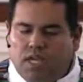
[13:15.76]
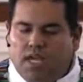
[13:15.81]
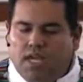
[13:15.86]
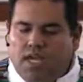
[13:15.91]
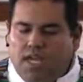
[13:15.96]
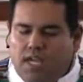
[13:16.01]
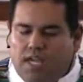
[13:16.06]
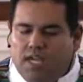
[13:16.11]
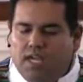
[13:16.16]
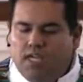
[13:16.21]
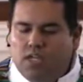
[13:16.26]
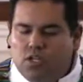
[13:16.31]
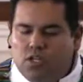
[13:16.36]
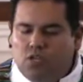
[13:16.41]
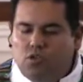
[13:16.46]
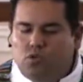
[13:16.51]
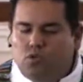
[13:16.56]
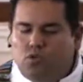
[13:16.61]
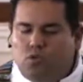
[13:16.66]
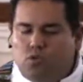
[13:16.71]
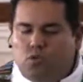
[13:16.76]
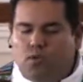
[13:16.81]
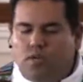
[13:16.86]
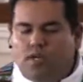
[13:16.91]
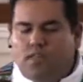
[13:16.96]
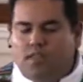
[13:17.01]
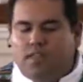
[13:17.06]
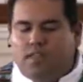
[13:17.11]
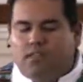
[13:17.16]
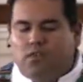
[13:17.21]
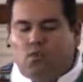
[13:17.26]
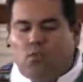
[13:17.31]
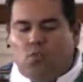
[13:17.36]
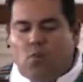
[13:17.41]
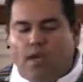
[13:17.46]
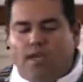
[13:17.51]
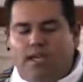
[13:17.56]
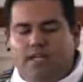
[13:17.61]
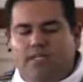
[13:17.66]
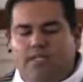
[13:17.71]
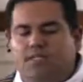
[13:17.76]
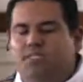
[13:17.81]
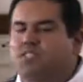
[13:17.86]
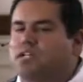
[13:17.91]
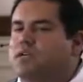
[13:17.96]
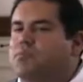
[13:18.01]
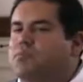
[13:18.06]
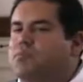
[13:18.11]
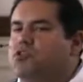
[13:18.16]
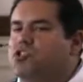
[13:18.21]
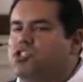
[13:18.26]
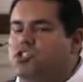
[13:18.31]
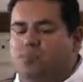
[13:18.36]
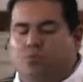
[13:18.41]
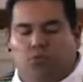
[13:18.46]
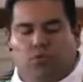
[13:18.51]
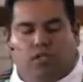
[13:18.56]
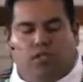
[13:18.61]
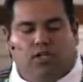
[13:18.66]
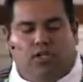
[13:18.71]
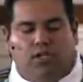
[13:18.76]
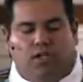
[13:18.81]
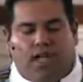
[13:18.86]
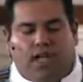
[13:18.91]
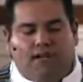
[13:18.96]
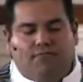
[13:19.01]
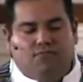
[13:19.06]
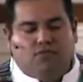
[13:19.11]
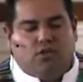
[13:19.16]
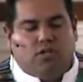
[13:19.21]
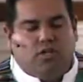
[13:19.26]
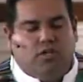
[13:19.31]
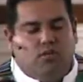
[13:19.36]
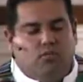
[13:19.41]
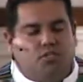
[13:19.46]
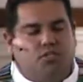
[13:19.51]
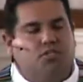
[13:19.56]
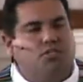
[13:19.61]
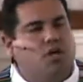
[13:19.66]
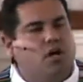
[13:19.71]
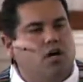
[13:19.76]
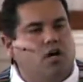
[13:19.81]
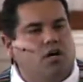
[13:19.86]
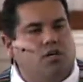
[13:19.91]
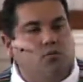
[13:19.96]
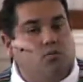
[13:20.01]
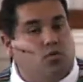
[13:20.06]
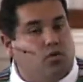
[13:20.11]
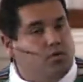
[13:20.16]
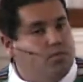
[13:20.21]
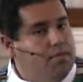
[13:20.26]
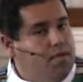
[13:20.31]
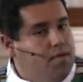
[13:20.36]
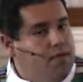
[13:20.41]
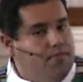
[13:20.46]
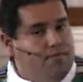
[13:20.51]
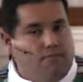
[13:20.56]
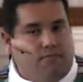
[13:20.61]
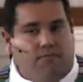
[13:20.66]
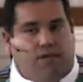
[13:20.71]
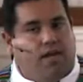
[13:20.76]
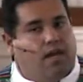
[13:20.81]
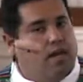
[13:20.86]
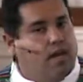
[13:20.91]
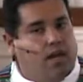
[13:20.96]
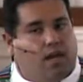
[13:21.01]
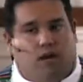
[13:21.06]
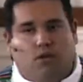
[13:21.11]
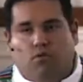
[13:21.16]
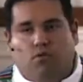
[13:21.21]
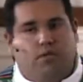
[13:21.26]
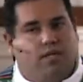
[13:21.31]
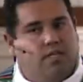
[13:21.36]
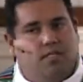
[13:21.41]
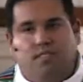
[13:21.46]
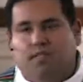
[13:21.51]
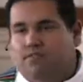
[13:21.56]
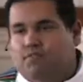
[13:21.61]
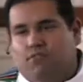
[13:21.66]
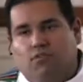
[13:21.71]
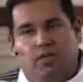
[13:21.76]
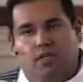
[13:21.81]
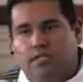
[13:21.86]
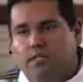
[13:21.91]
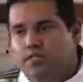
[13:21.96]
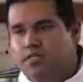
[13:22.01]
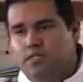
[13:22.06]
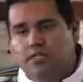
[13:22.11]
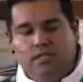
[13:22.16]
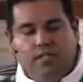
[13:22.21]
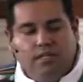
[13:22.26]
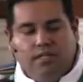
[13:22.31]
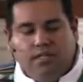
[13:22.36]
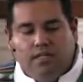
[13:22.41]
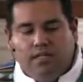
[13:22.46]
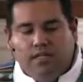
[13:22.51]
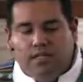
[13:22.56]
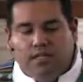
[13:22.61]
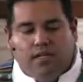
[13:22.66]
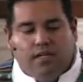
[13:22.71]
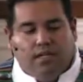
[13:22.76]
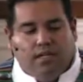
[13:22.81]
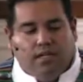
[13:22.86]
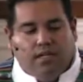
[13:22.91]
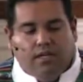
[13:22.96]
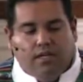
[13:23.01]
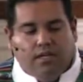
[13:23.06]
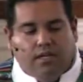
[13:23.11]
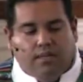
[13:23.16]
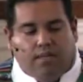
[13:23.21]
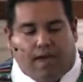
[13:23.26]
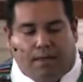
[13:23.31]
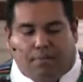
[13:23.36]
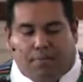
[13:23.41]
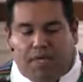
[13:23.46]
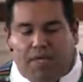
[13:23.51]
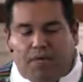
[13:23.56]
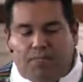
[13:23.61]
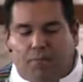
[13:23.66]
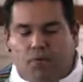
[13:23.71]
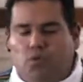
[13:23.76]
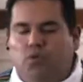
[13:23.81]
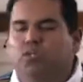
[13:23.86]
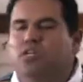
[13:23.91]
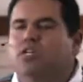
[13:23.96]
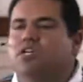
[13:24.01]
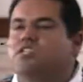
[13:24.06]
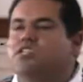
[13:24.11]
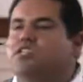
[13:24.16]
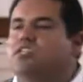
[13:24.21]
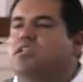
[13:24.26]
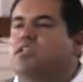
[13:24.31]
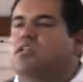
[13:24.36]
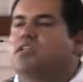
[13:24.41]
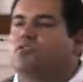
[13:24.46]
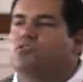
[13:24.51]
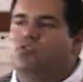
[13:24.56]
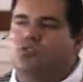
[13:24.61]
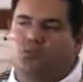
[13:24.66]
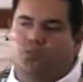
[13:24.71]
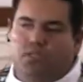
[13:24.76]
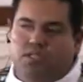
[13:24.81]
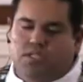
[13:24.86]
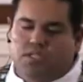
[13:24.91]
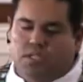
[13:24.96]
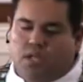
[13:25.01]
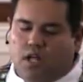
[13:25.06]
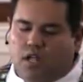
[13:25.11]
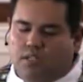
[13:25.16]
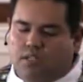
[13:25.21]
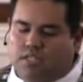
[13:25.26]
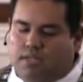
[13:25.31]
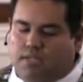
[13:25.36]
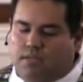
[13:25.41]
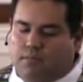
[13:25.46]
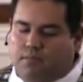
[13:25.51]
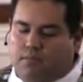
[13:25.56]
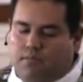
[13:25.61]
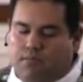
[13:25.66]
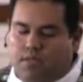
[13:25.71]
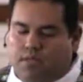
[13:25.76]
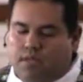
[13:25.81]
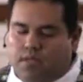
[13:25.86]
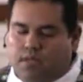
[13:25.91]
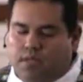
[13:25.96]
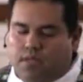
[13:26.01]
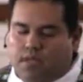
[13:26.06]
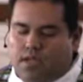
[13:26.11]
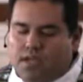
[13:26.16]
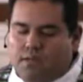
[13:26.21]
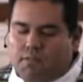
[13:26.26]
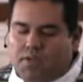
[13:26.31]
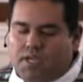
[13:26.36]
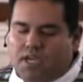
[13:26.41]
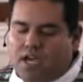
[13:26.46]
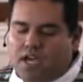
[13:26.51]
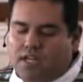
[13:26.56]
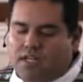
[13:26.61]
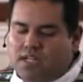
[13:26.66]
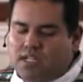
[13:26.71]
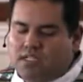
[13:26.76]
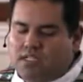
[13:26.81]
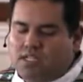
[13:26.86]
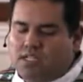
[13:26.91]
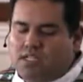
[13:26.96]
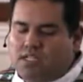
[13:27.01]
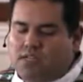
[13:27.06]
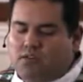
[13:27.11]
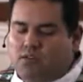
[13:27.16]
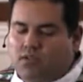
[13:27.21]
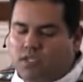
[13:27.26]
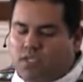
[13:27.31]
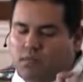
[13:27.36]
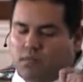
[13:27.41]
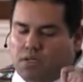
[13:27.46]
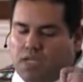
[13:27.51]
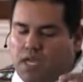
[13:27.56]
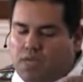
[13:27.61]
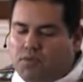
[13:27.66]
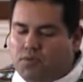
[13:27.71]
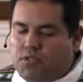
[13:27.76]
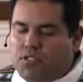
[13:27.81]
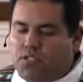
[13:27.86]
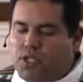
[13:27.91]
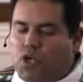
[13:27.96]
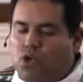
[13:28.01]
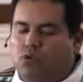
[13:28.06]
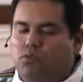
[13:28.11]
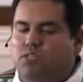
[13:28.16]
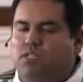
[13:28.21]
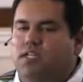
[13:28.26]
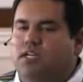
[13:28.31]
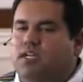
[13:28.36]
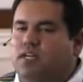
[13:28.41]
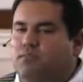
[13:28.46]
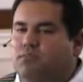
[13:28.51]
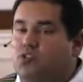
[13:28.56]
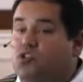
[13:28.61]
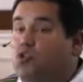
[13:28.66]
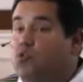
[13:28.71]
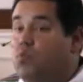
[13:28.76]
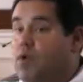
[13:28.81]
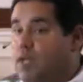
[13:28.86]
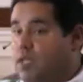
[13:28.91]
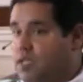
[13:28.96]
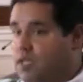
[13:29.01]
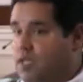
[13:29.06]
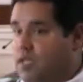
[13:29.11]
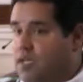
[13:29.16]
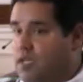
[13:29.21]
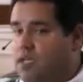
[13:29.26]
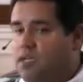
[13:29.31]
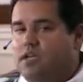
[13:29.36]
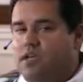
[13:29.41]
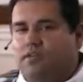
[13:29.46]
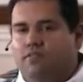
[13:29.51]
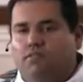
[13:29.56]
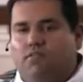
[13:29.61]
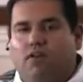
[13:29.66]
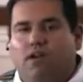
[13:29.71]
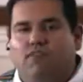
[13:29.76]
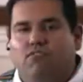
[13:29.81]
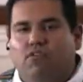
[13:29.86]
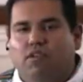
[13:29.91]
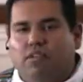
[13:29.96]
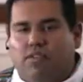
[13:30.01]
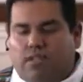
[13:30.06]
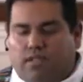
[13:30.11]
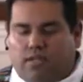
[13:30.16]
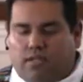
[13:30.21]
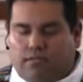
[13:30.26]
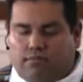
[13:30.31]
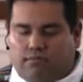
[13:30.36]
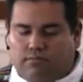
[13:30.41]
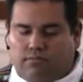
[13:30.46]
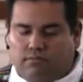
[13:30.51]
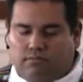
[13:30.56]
He knew that the way discipleship would look after he was gone would be very different. That people would continue to exalt him, but not necessarily be able to go to him directly for everything.